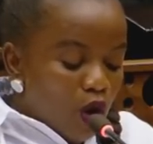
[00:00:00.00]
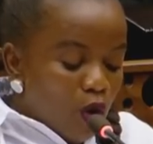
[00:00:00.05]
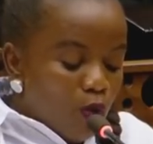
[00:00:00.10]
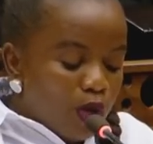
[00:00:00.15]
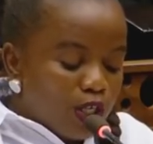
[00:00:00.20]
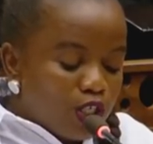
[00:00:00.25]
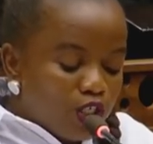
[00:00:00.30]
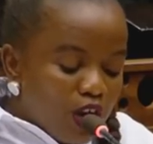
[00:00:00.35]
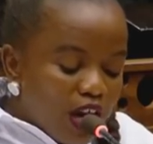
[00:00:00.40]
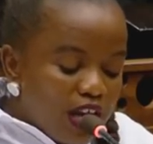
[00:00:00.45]

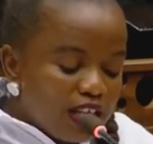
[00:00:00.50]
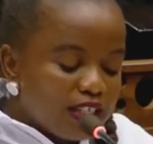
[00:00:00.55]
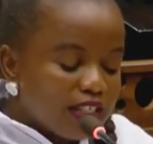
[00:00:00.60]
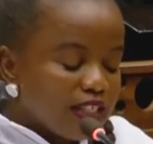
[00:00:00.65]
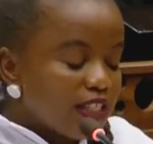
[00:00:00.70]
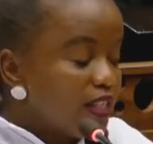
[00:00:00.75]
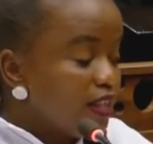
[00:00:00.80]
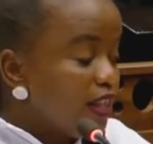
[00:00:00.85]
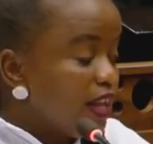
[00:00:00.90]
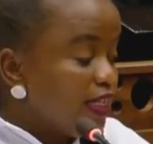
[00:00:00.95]
We
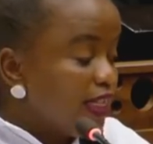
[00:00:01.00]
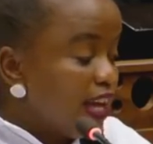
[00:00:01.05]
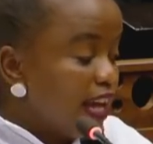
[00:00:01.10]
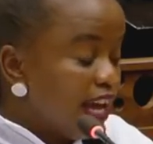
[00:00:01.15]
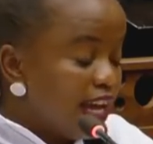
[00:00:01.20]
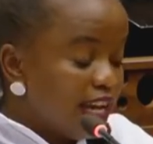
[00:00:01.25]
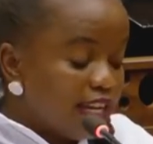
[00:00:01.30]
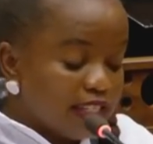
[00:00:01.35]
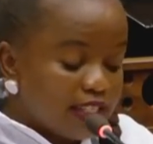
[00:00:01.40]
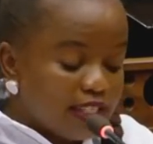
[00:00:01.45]
trust that the
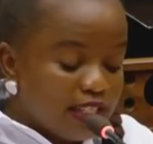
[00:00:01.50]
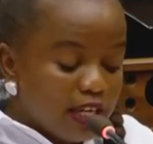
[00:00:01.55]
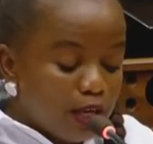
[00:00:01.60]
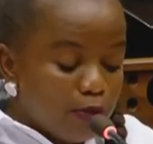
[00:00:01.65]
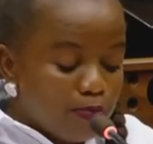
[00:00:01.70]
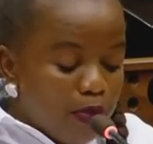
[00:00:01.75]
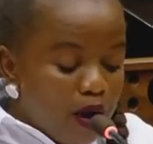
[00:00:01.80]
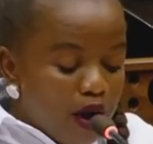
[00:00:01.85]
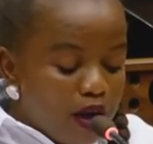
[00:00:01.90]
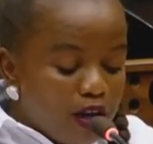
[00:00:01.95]
ANC
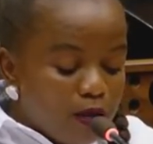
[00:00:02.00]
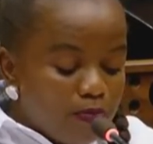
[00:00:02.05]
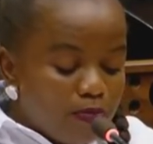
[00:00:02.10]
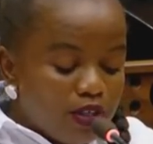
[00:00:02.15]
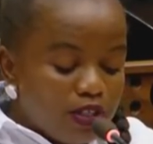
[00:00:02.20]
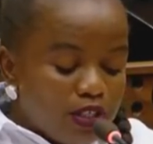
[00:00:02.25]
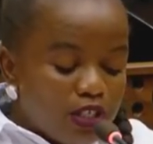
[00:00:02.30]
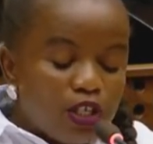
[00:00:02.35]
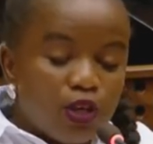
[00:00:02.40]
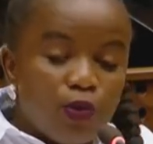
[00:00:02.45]
in
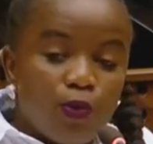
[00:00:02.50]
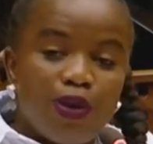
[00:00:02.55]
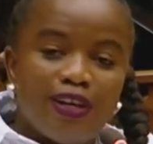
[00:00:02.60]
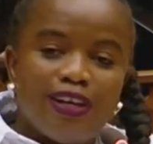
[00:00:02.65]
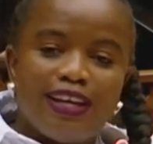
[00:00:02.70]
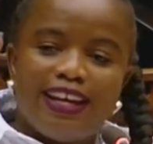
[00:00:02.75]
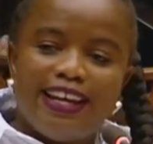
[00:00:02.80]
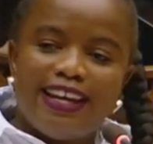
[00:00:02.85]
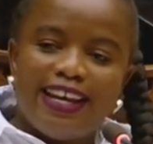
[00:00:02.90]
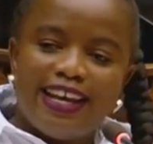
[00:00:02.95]
Parliament
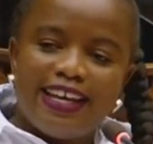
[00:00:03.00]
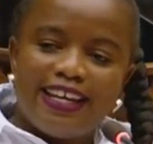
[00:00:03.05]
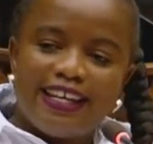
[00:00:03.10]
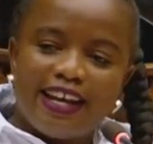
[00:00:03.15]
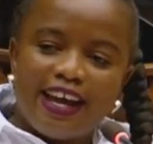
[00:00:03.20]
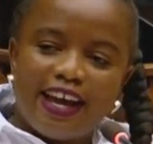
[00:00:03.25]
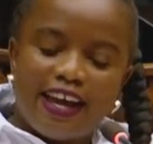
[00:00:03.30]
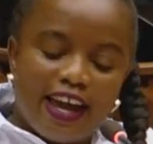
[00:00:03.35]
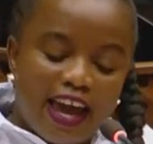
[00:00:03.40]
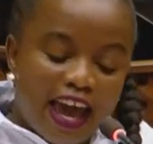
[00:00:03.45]
will lend
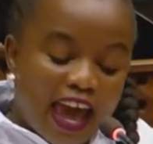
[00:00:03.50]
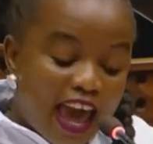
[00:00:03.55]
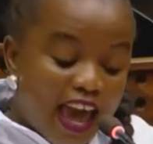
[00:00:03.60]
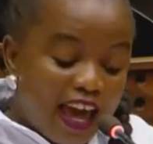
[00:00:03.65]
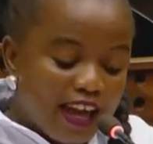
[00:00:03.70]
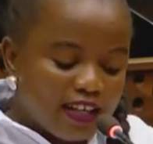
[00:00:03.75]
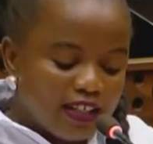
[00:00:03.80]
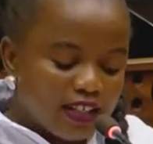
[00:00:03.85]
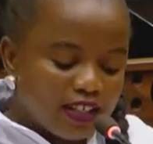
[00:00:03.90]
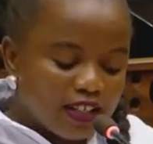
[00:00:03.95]
a
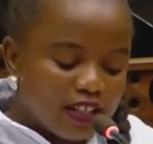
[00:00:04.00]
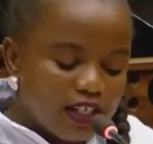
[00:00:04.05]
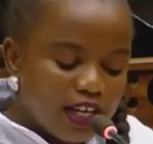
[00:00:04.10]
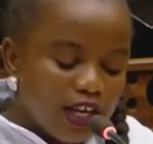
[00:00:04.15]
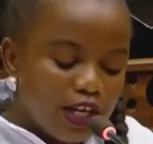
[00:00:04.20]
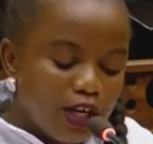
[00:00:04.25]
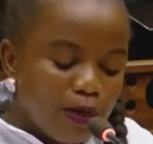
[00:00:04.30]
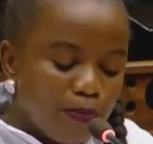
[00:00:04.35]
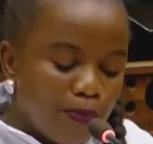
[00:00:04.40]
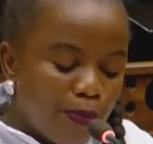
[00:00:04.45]
hand
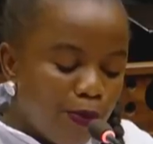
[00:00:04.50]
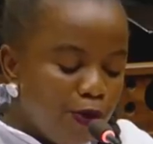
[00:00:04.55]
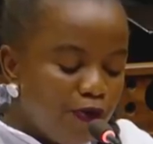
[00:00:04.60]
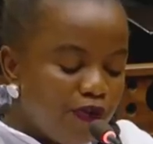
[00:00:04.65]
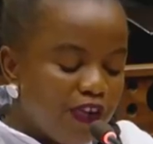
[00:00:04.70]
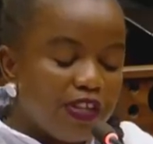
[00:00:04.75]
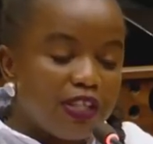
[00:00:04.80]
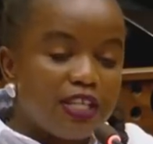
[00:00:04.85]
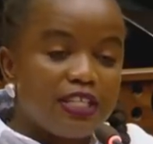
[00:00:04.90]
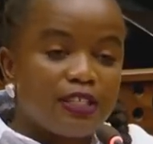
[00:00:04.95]
in
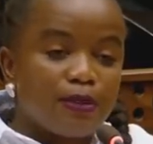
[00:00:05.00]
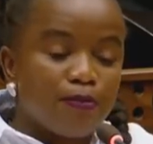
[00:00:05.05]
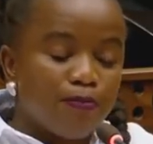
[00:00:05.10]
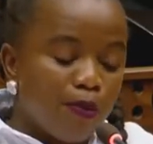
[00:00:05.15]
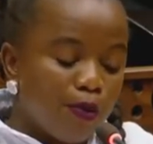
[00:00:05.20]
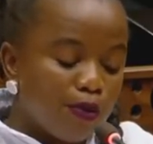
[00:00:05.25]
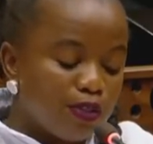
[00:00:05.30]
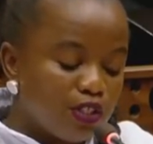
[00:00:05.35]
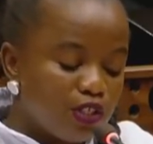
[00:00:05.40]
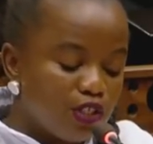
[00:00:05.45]
improving this
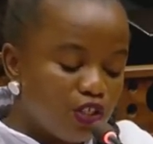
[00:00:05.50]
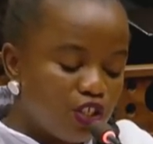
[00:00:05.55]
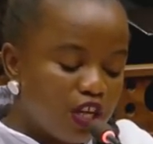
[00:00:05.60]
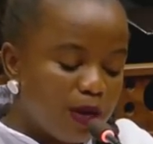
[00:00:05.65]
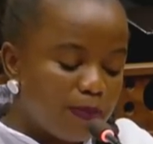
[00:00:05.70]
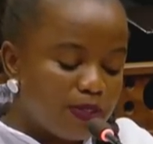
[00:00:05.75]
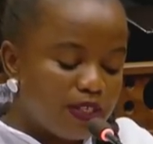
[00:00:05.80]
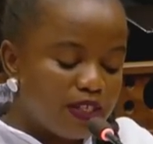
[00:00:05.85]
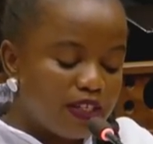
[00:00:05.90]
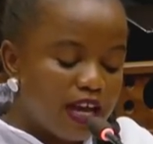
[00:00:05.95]
important
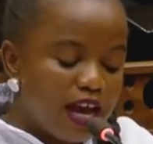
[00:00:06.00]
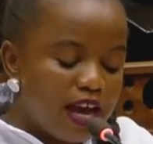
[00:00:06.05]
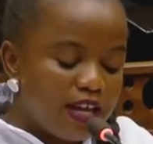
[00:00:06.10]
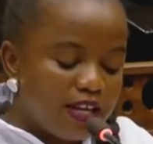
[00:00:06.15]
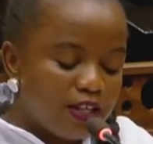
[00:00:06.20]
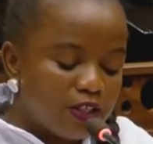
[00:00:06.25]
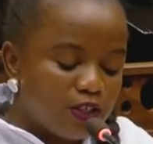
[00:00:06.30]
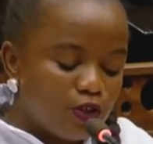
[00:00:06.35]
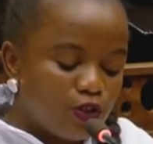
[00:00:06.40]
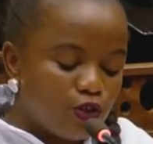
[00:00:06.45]
Chapter
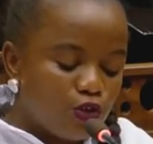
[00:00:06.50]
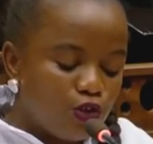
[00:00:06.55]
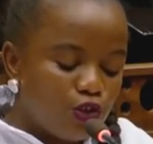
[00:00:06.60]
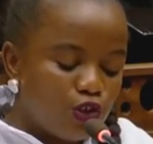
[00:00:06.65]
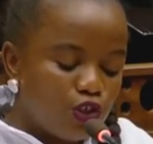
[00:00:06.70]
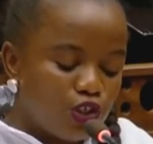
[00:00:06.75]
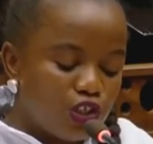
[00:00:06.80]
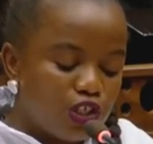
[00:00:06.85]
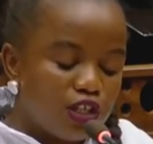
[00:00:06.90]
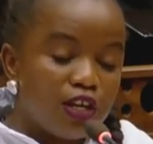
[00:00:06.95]
9
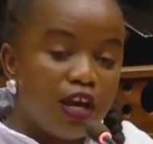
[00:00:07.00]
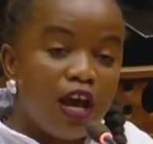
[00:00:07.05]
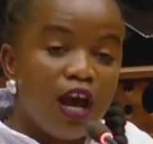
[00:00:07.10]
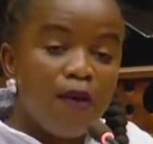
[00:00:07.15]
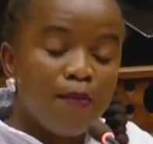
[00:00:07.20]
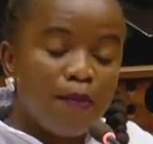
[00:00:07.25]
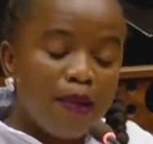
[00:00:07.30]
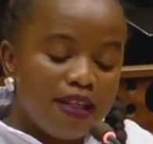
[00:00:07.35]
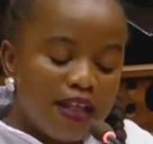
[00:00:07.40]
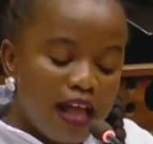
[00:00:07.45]
institution
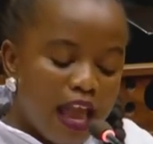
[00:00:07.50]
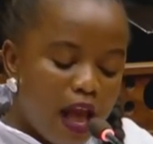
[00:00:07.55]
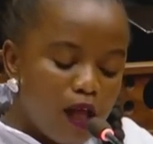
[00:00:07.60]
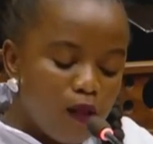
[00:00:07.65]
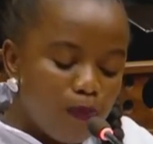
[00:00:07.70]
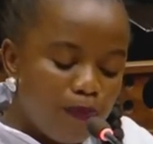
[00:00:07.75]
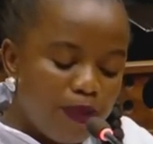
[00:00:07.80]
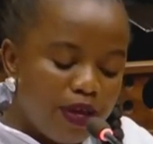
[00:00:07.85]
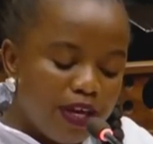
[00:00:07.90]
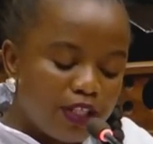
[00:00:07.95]
by
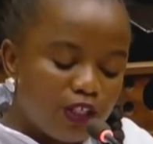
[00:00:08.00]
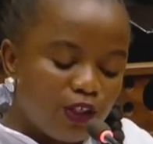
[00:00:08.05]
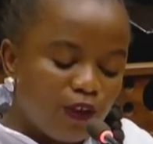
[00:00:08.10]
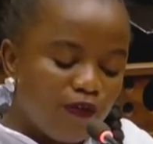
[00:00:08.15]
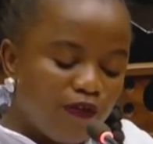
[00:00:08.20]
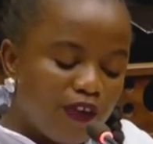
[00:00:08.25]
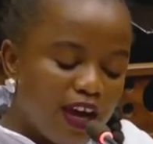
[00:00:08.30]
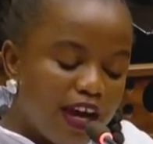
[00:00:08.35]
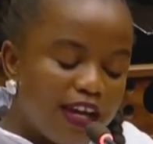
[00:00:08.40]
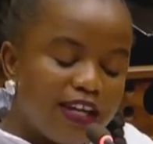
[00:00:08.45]
helping to
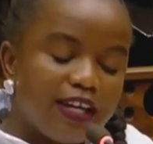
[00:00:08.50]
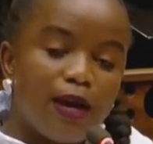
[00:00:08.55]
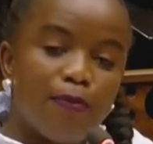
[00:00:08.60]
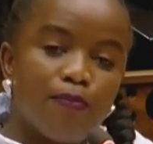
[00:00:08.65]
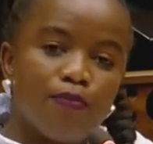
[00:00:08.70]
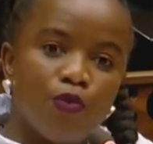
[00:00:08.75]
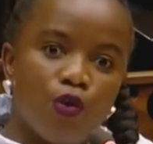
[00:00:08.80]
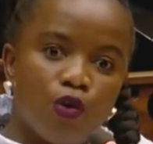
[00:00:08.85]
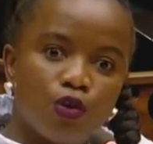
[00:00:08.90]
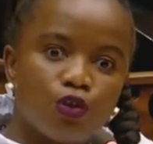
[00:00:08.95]
find a
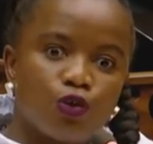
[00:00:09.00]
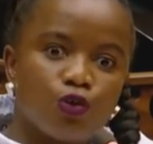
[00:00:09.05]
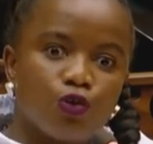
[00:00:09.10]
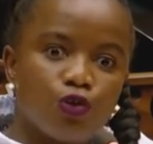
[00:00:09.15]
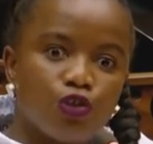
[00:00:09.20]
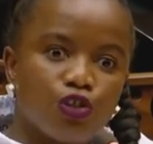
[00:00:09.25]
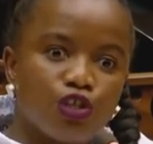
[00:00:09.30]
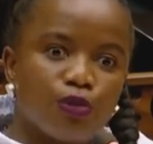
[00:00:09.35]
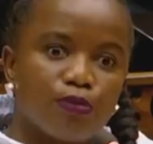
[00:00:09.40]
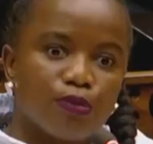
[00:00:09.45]
more
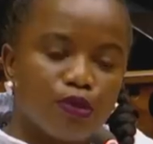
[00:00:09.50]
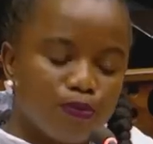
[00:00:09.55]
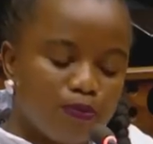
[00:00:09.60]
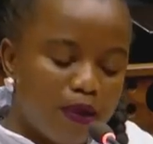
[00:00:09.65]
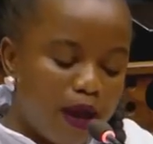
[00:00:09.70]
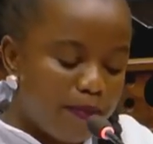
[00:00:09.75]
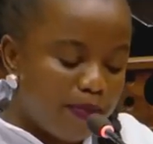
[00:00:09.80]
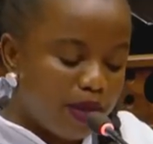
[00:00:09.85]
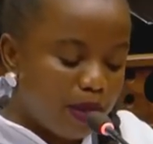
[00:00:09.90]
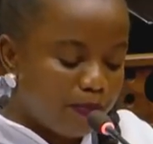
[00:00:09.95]
suitable
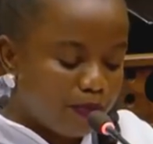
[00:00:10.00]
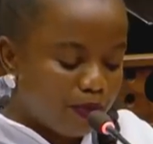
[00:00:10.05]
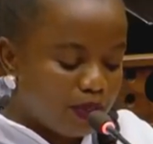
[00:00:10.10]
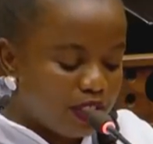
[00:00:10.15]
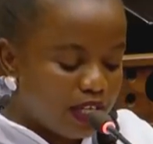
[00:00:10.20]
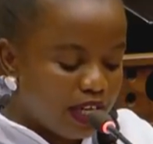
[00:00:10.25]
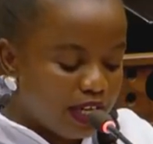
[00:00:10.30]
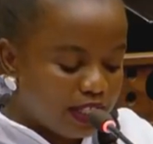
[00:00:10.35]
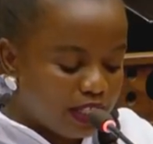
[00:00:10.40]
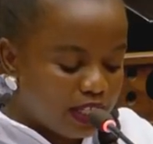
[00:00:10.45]
public
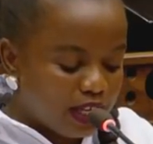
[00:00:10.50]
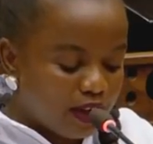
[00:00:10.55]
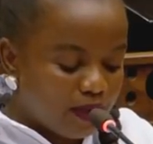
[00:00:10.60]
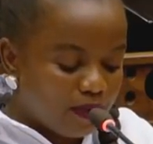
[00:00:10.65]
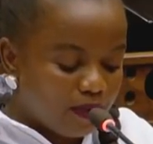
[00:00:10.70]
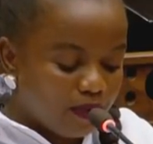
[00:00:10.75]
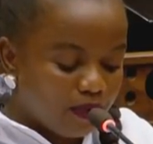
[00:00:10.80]
protector.